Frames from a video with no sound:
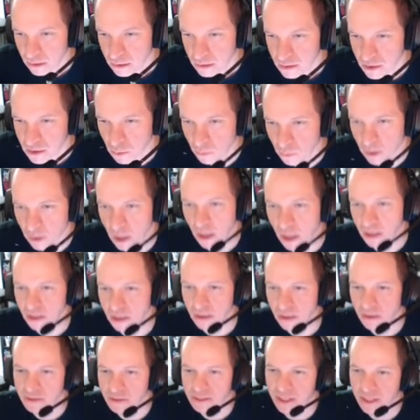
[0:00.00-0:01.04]
So uh,
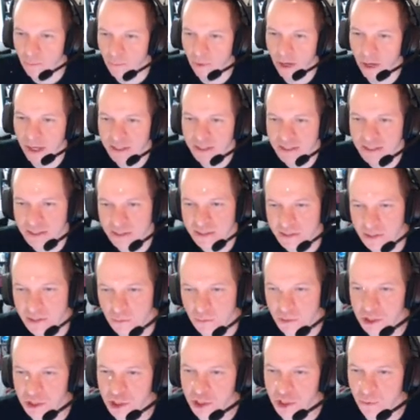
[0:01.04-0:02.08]
says so
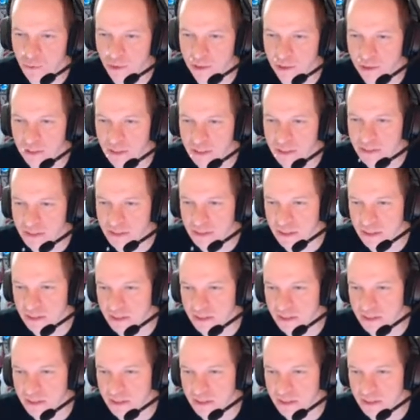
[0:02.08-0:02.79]
much G1 goodness.